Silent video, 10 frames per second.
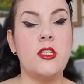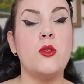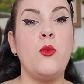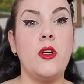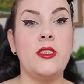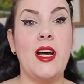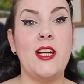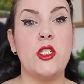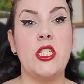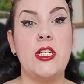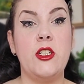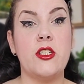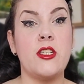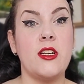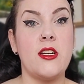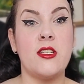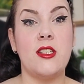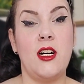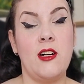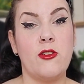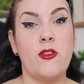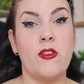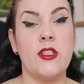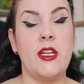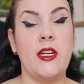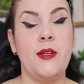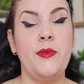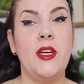the one that actually looks like a star across here.